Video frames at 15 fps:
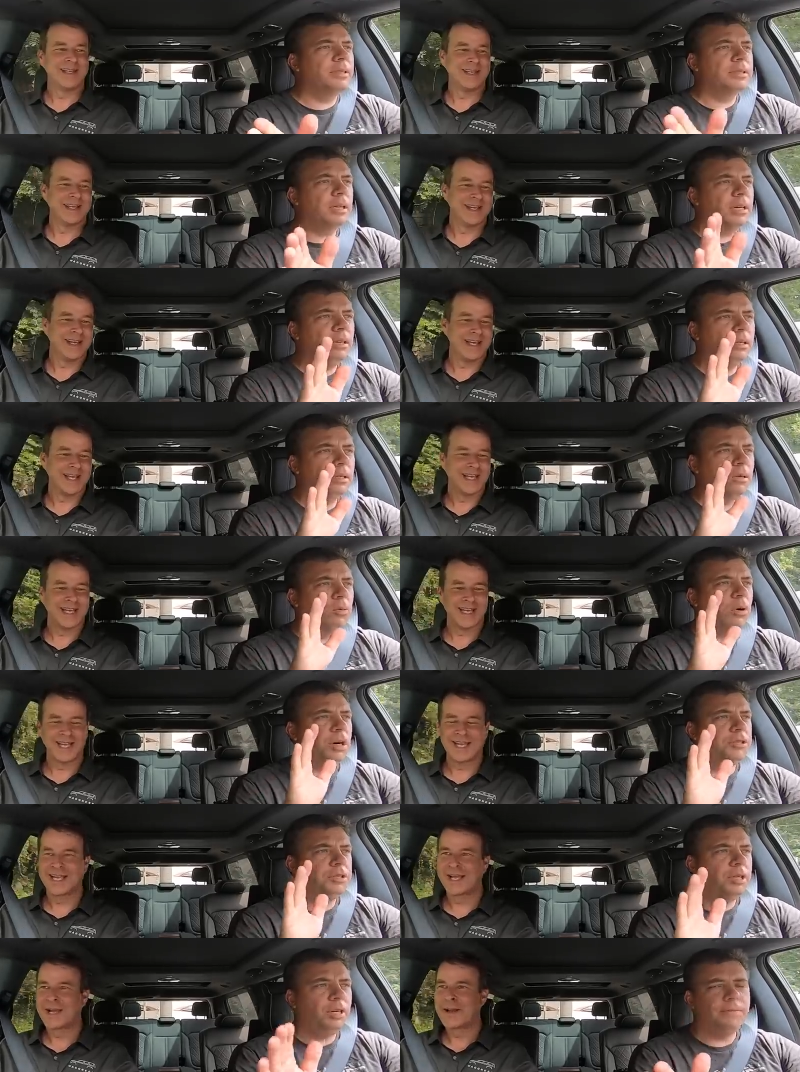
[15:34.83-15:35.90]
Speaker 1: to
Speaker 2: say you're going to
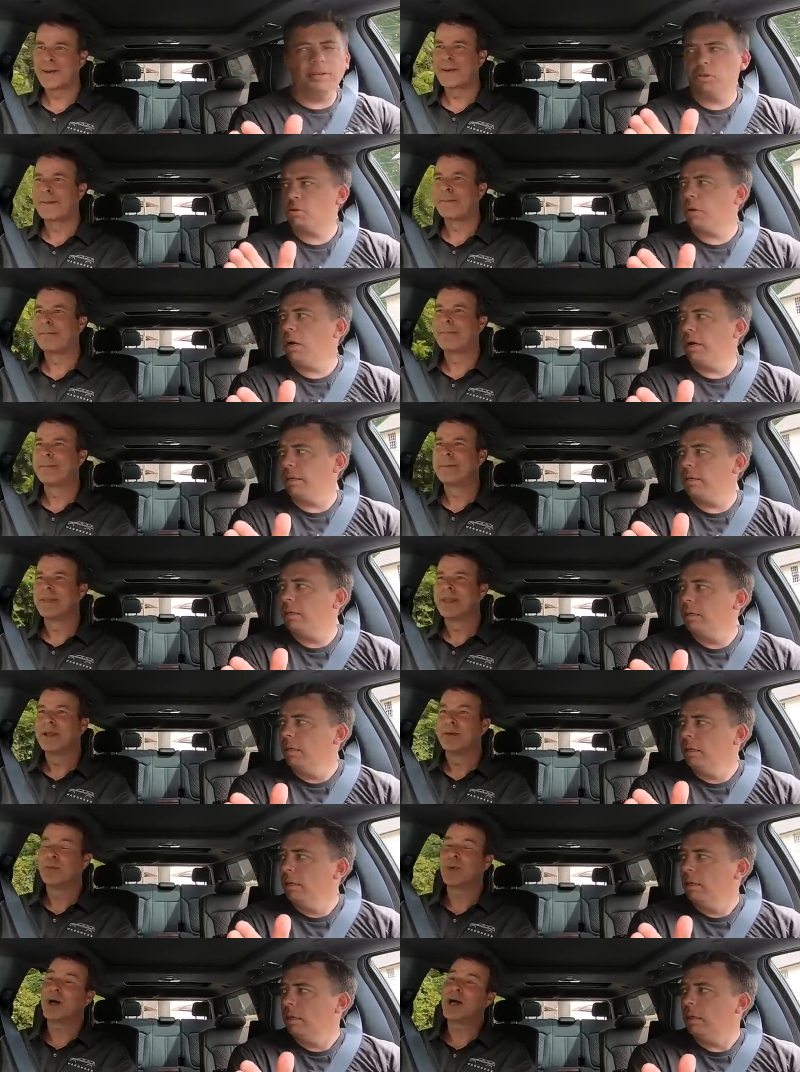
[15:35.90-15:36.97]
watch T F L Truck.
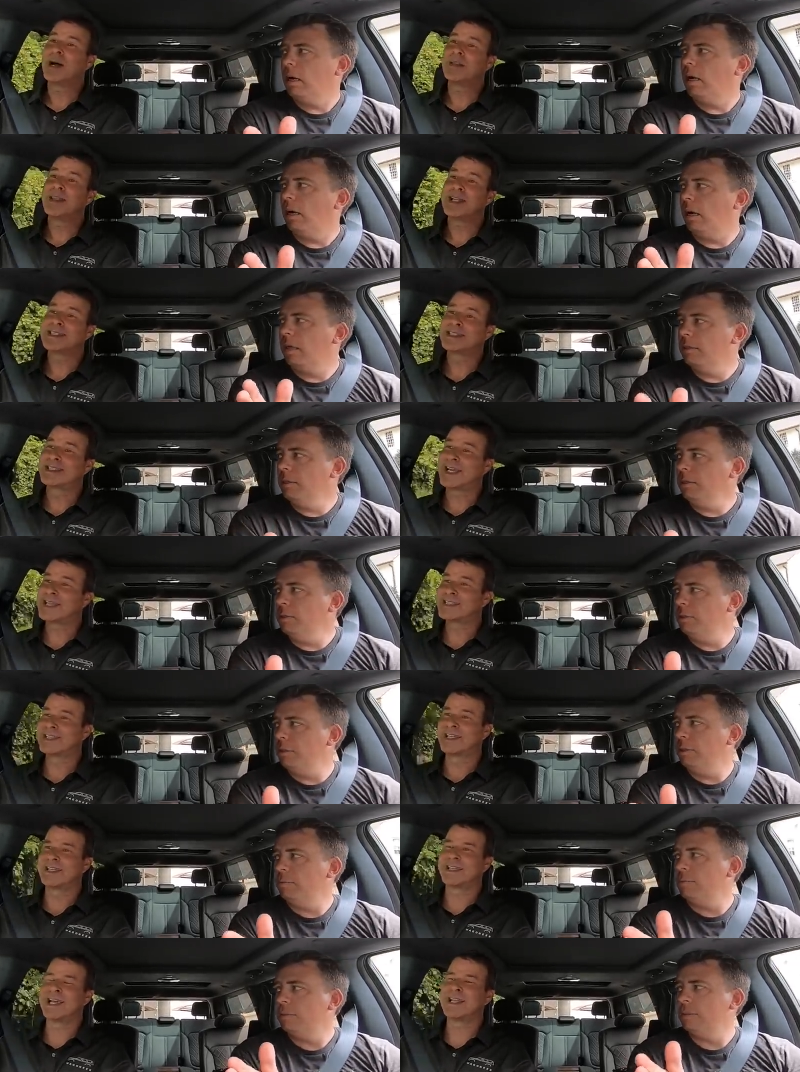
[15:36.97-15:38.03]
Well,
Speaker 1: that's that's
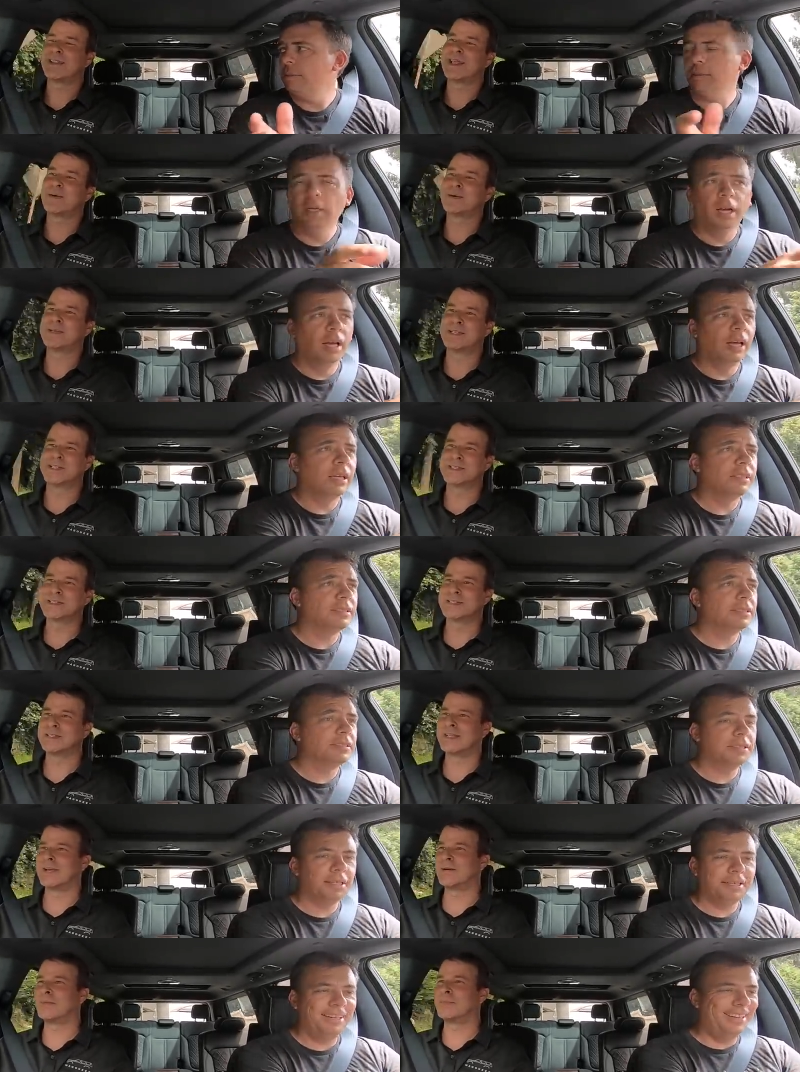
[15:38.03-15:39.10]
the, that that would just
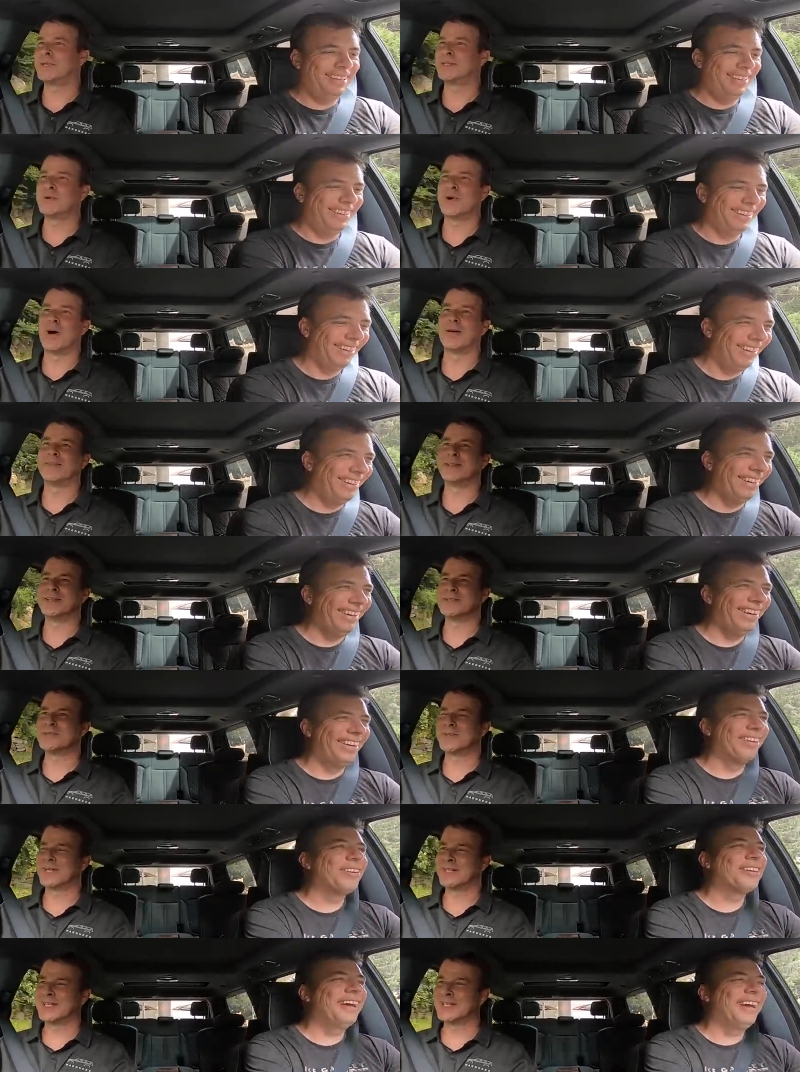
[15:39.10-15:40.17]
that would be too
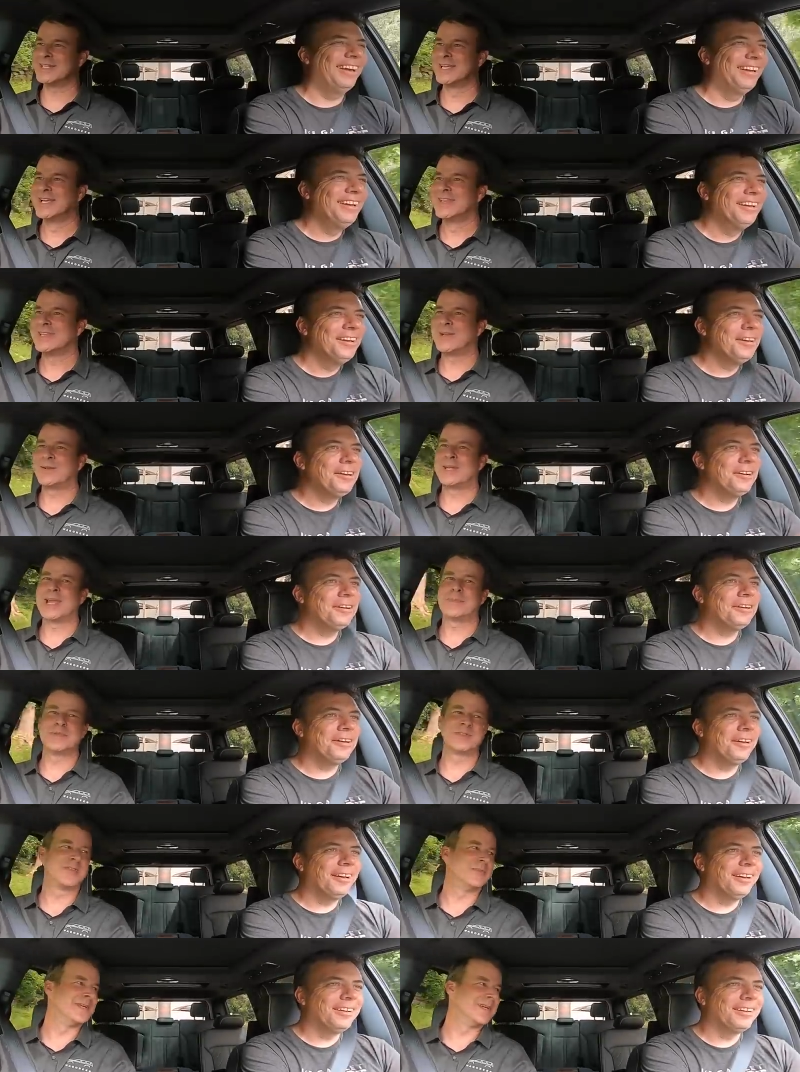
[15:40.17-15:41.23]
obvious, right? Okay. That, that only
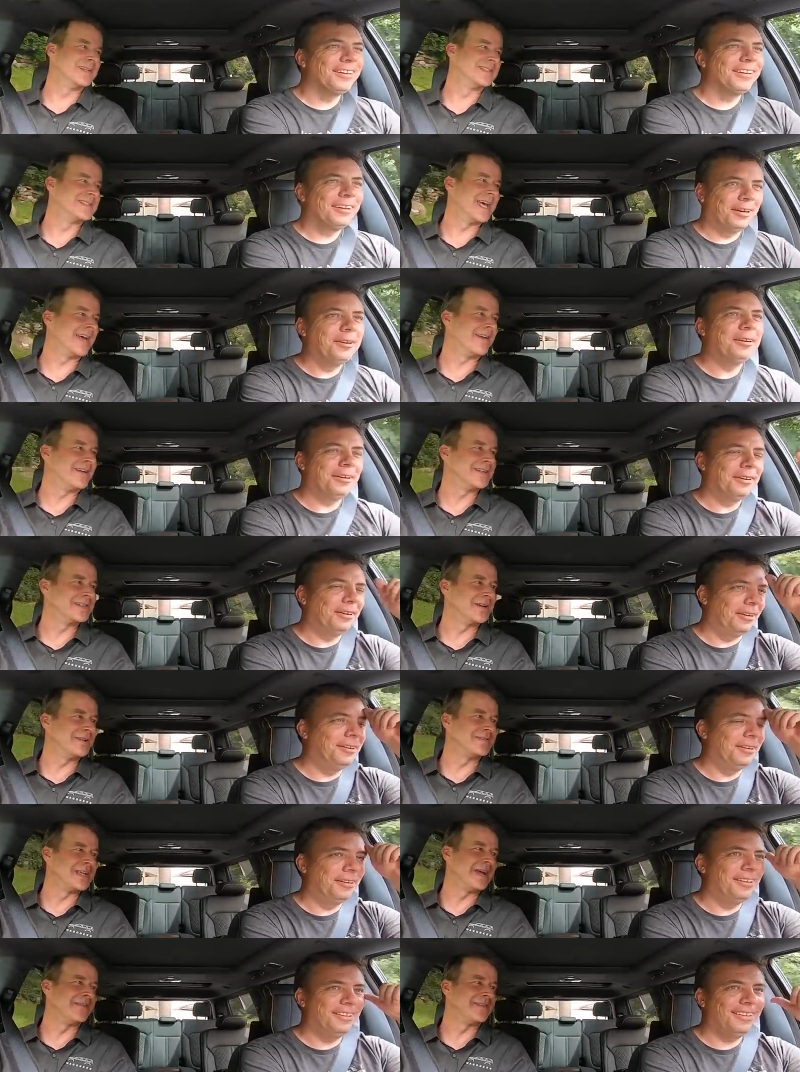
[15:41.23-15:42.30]
happens for me on Saturdays. I
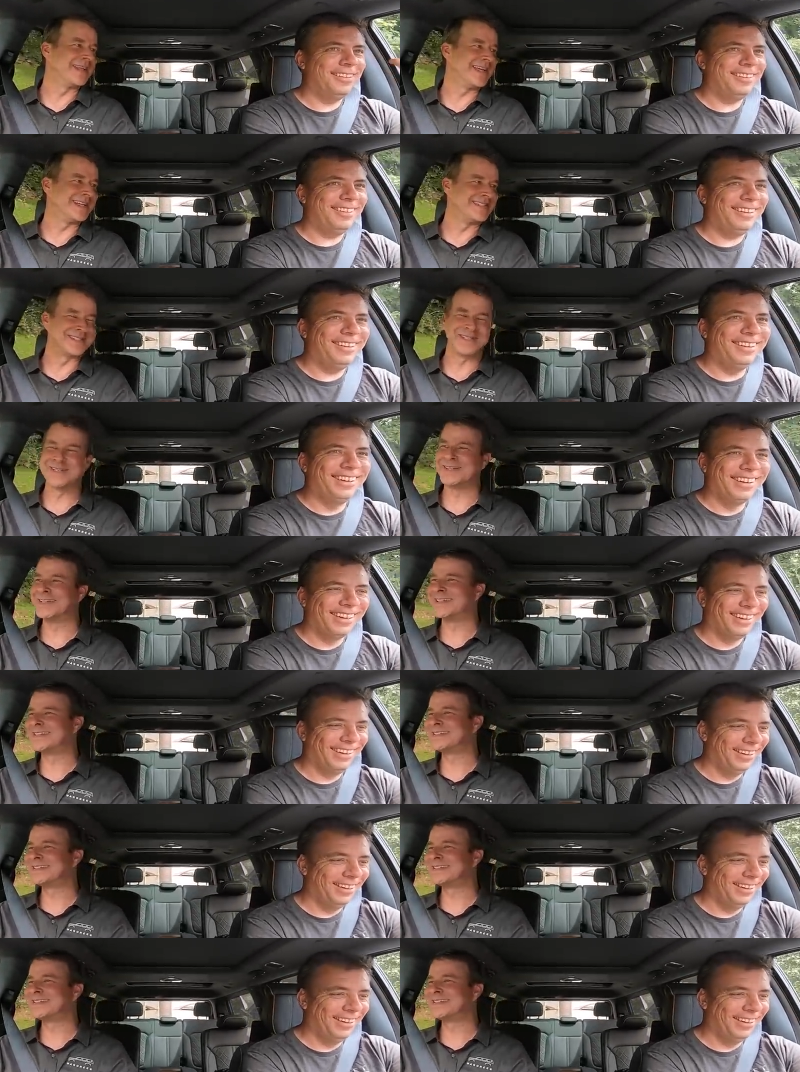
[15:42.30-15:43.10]
don't have time for that until uh,